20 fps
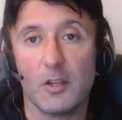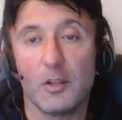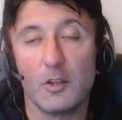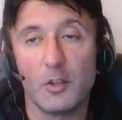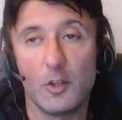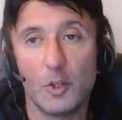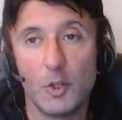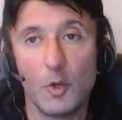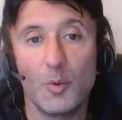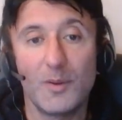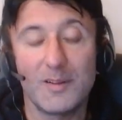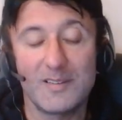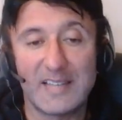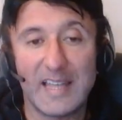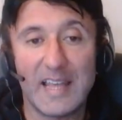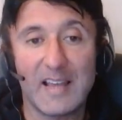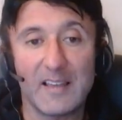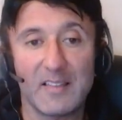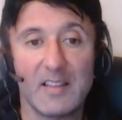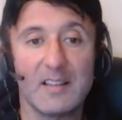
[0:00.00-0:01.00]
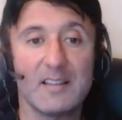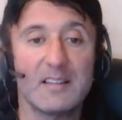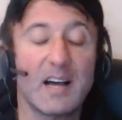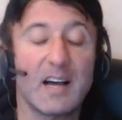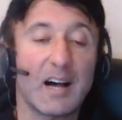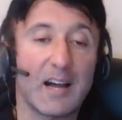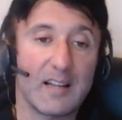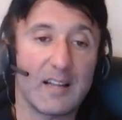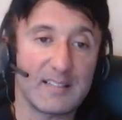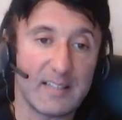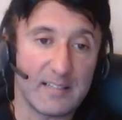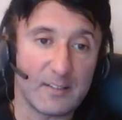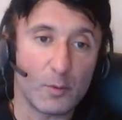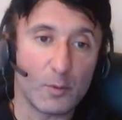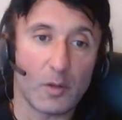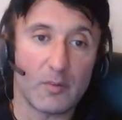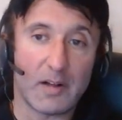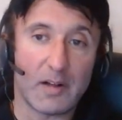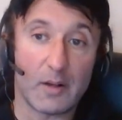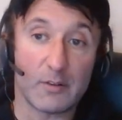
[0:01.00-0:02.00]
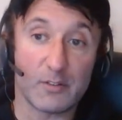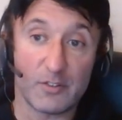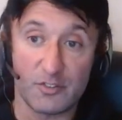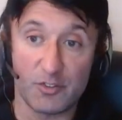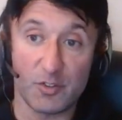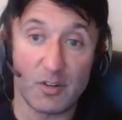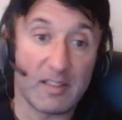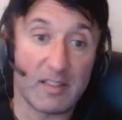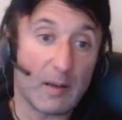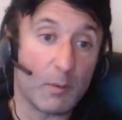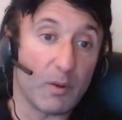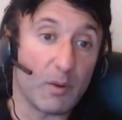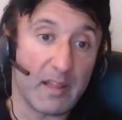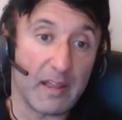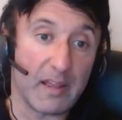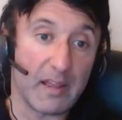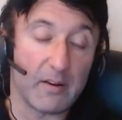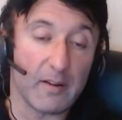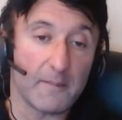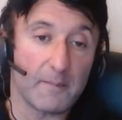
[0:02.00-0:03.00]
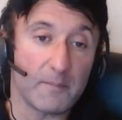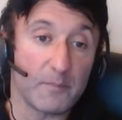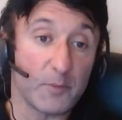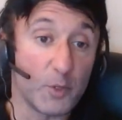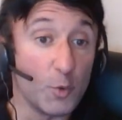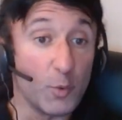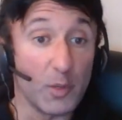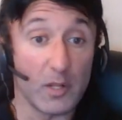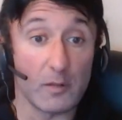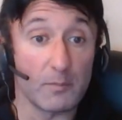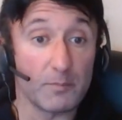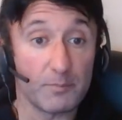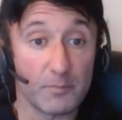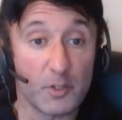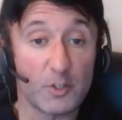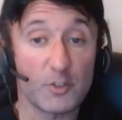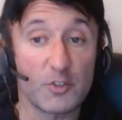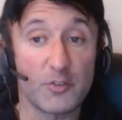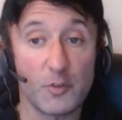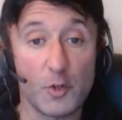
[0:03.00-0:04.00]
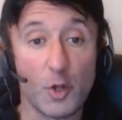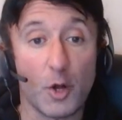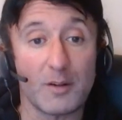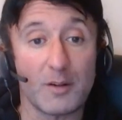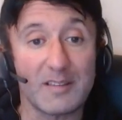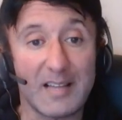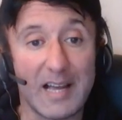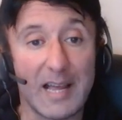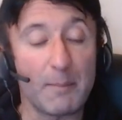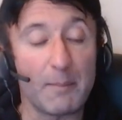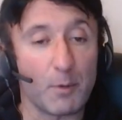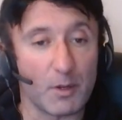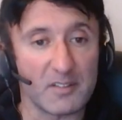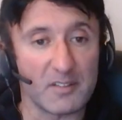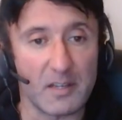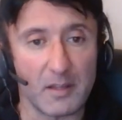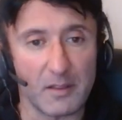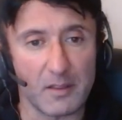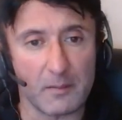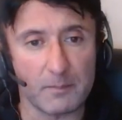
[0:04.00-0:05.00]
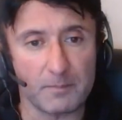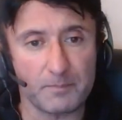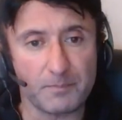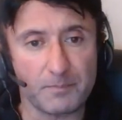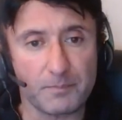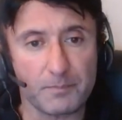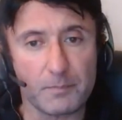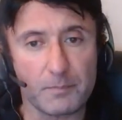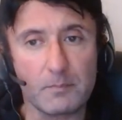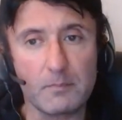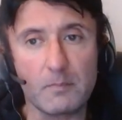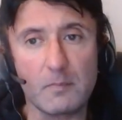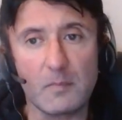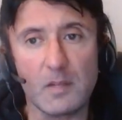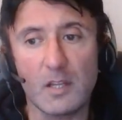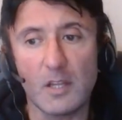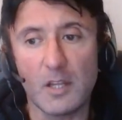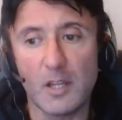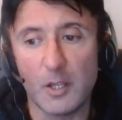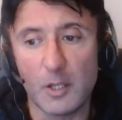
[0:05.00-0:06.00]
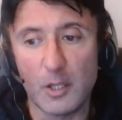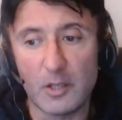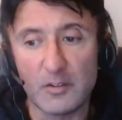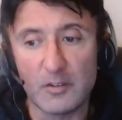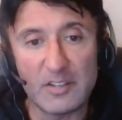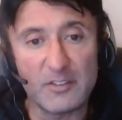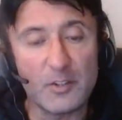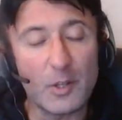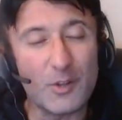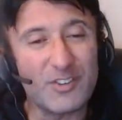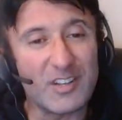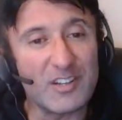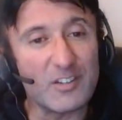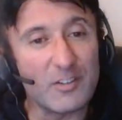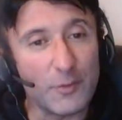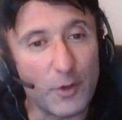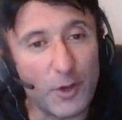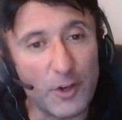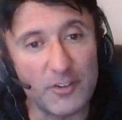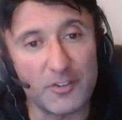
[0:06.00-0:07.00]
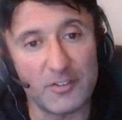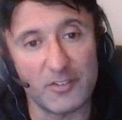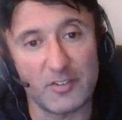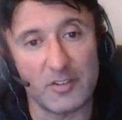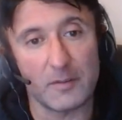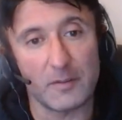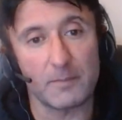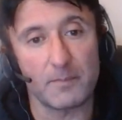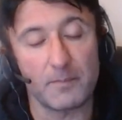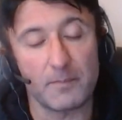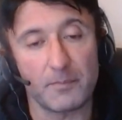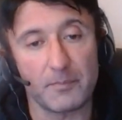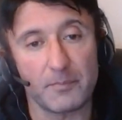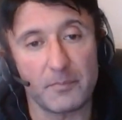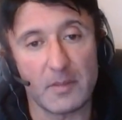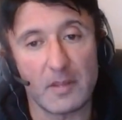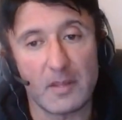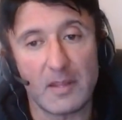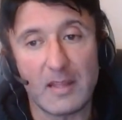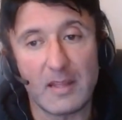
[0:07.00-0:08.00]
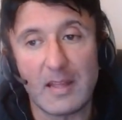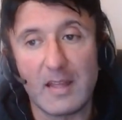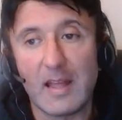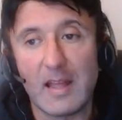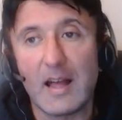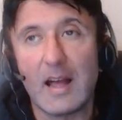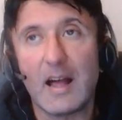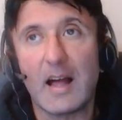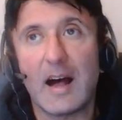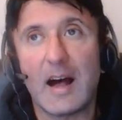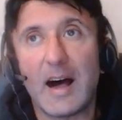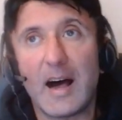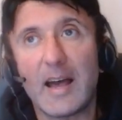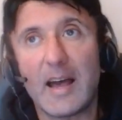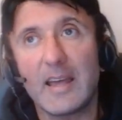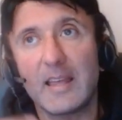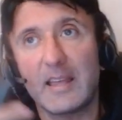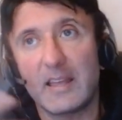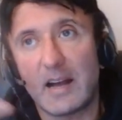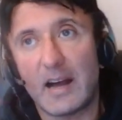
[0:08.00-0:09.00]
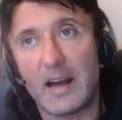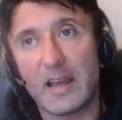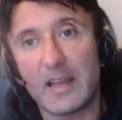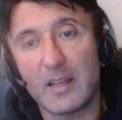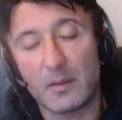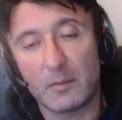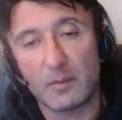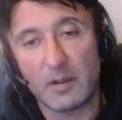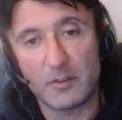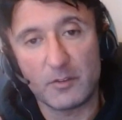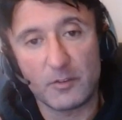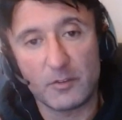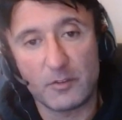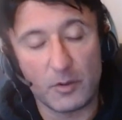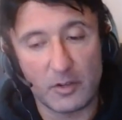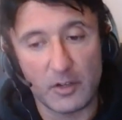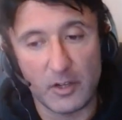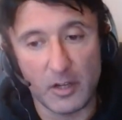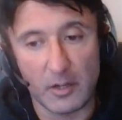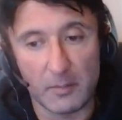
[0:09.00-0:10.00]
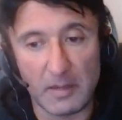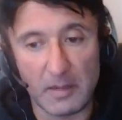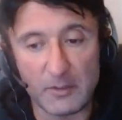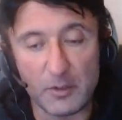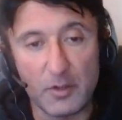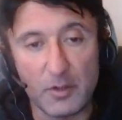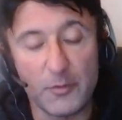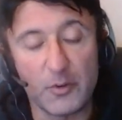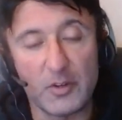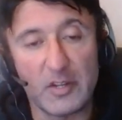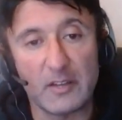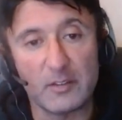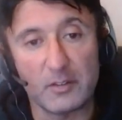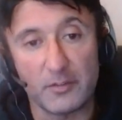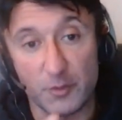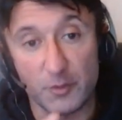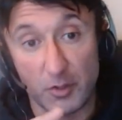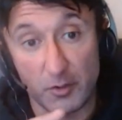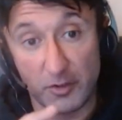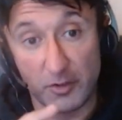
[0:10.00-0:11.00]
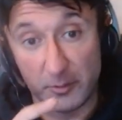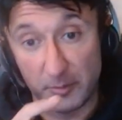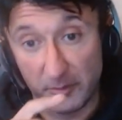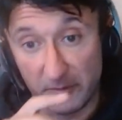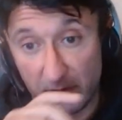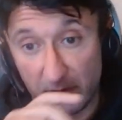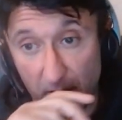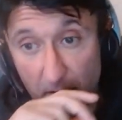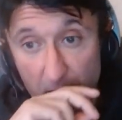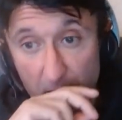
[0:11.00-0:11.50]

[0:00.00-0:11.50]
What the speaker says: you will take the entire 10, 12 hours to study that one area. You will, because you've not time blocked anything. There's no sense of urgency. I took a few days off during Christmas,